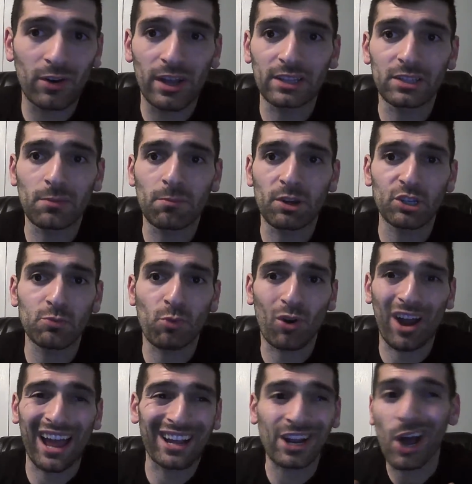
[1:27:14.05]
It's a much more
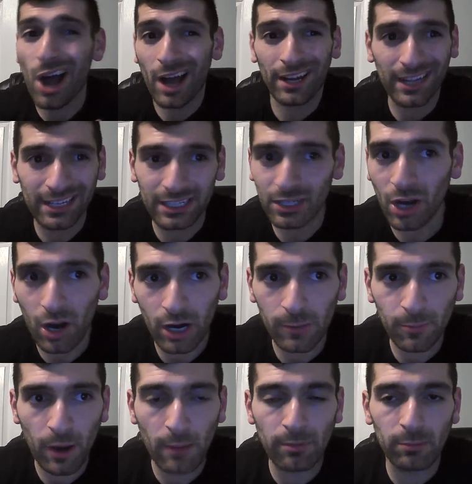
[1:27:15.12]
iconic car,
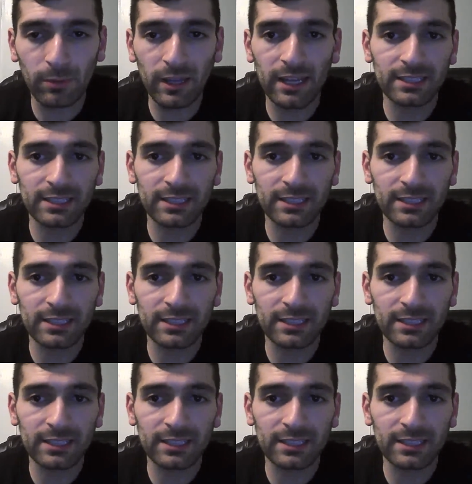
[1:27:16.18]
probably.